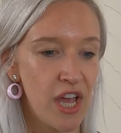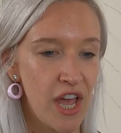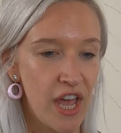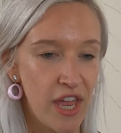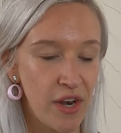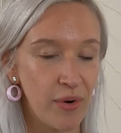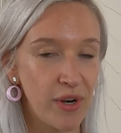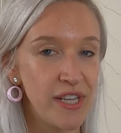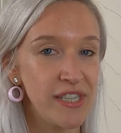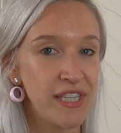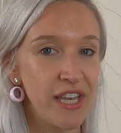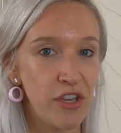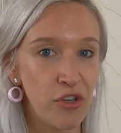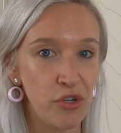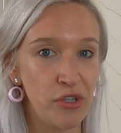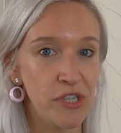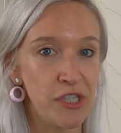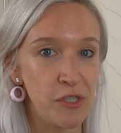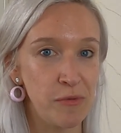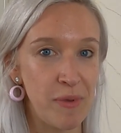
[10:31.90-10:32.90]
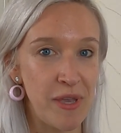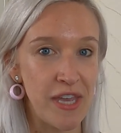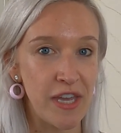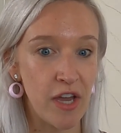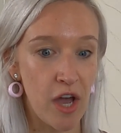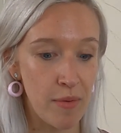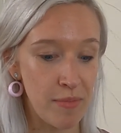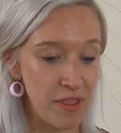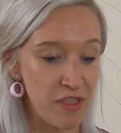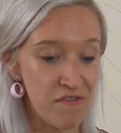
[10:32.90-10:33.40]
And when I say couldn't speak,
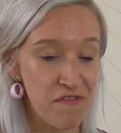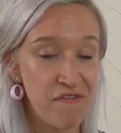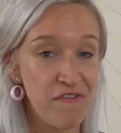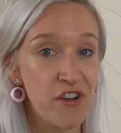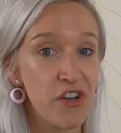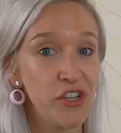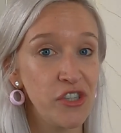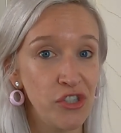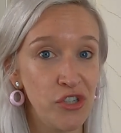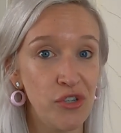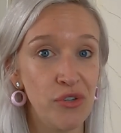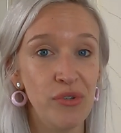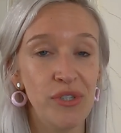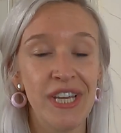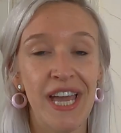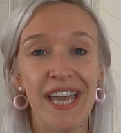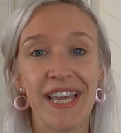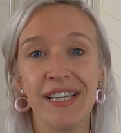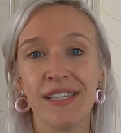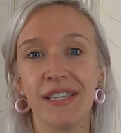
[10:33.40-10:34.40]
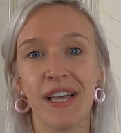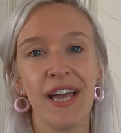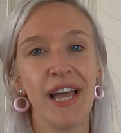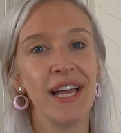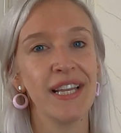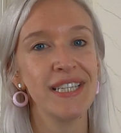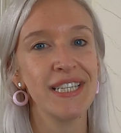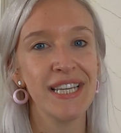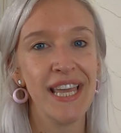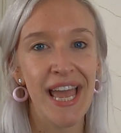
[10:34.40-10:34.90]
I mean the first 2 days I
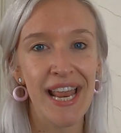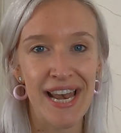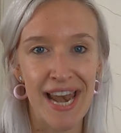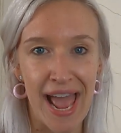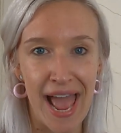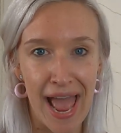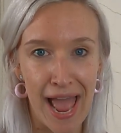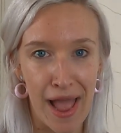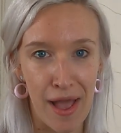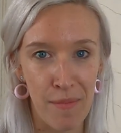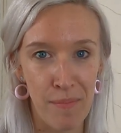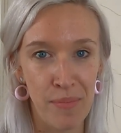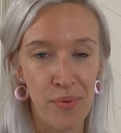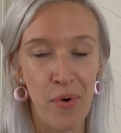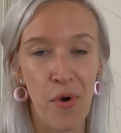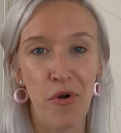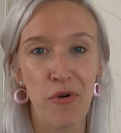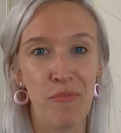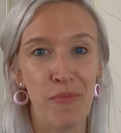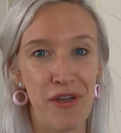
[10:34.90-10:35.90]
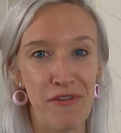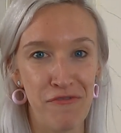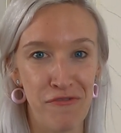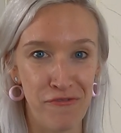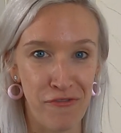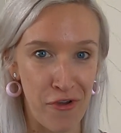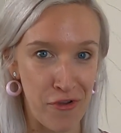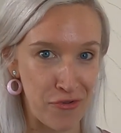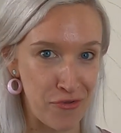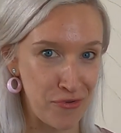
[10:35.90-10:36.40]
had to get an app on my
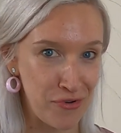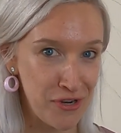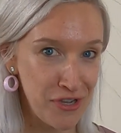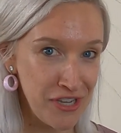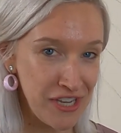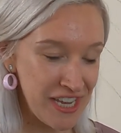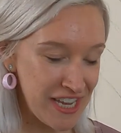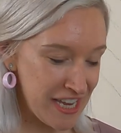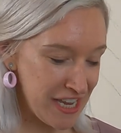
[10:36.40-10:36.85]
phone